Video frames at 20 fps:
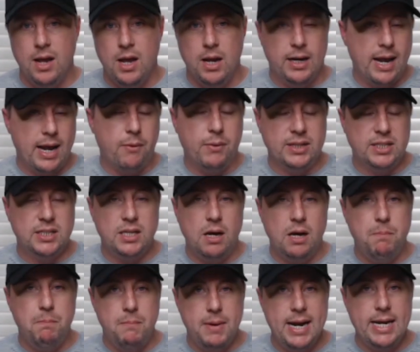Now, as
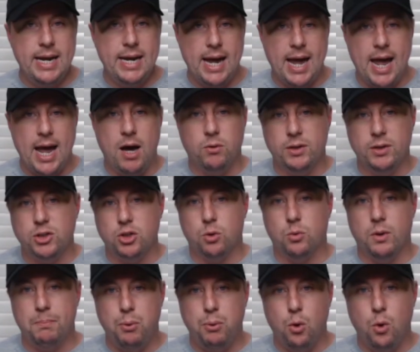some media outlets are
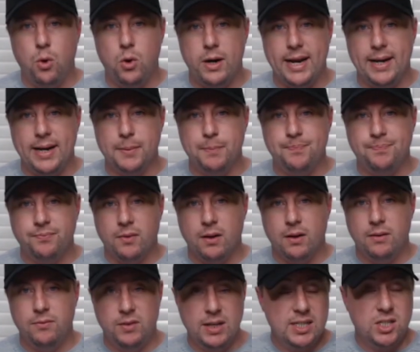reporting,
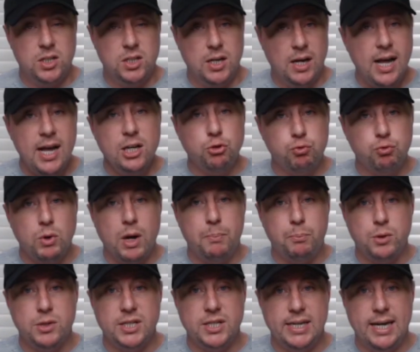this does
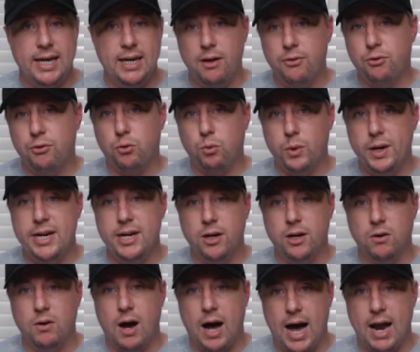represent a
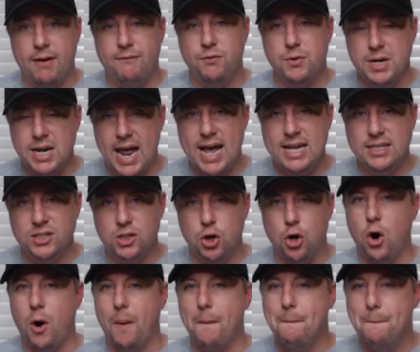three-year high for
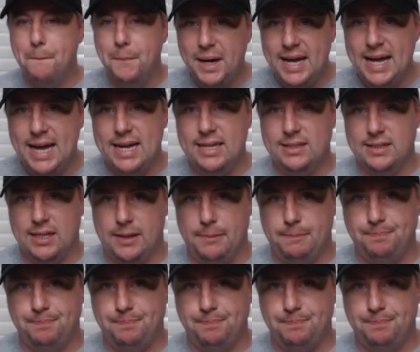NASCAR, but